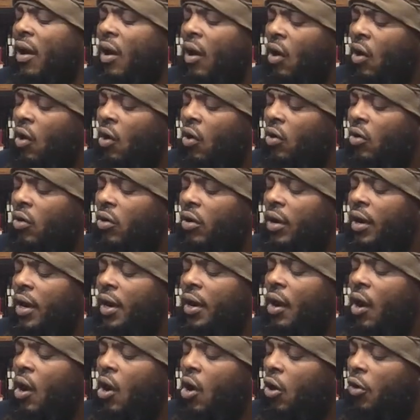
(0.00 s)

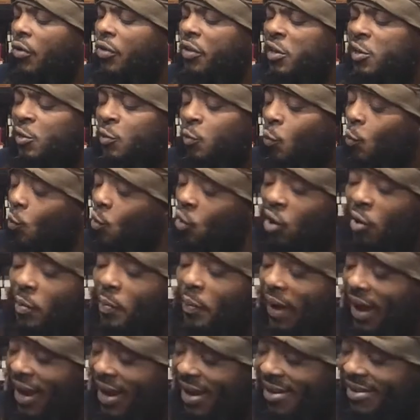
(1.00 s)
all this war
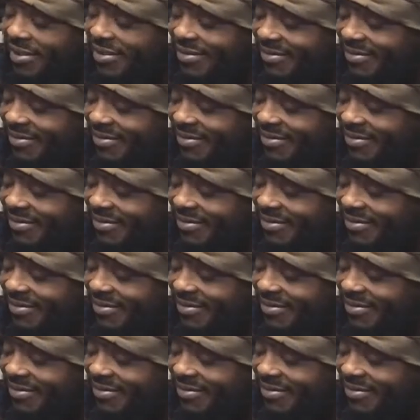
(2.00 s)
paint